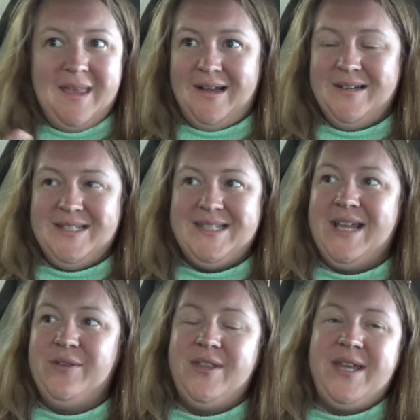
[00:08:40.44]

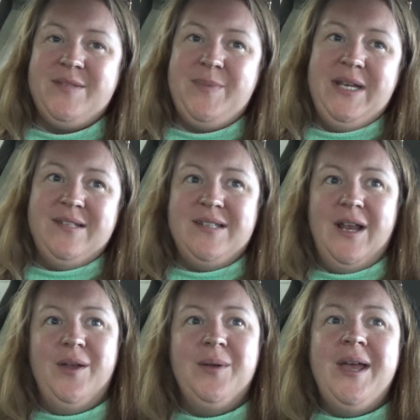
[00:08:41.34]
understand that that's been
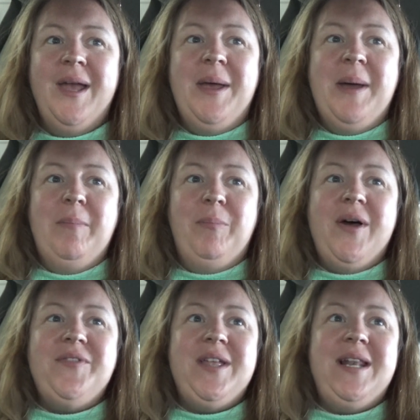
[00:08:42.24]
slow,
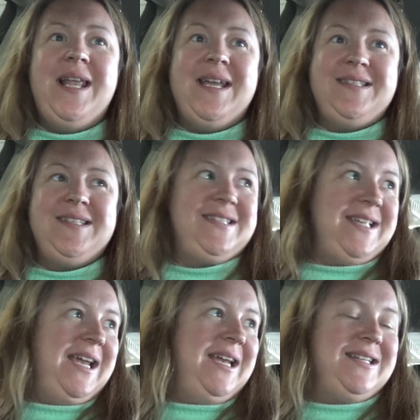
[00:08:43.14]
but the letter
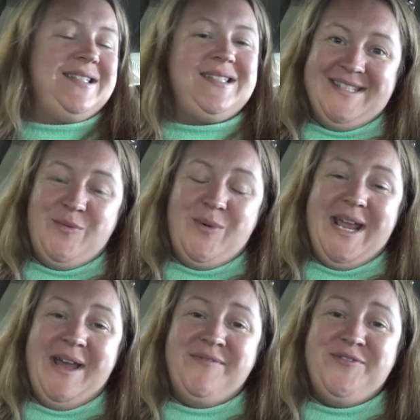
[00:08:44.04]
states we
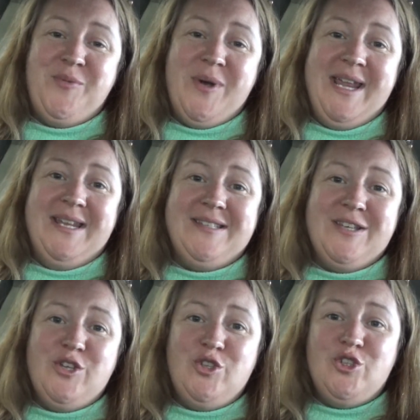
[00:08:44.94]
have to
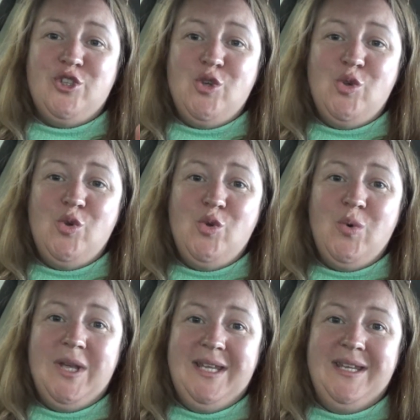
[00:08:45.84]
wait
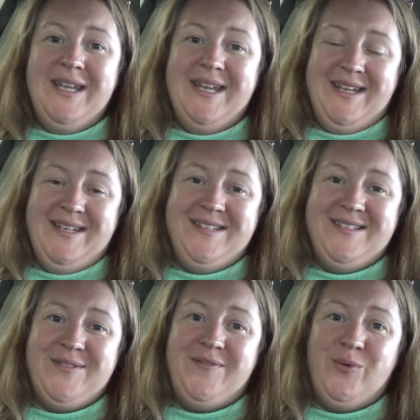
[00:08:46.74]
2
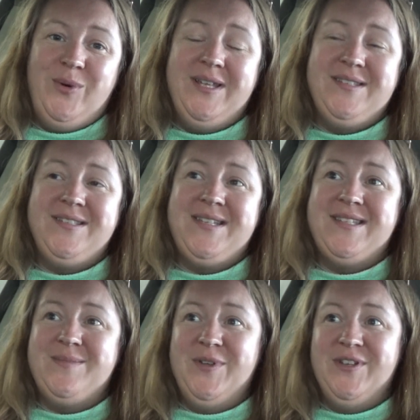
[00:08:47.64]
years for his
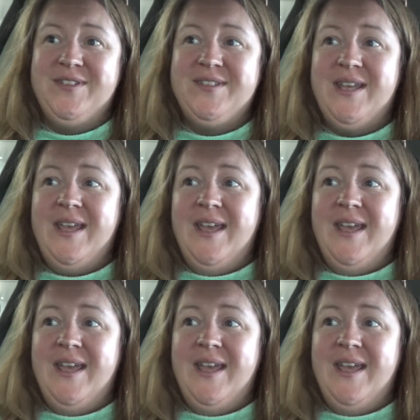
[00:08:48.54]
assessment.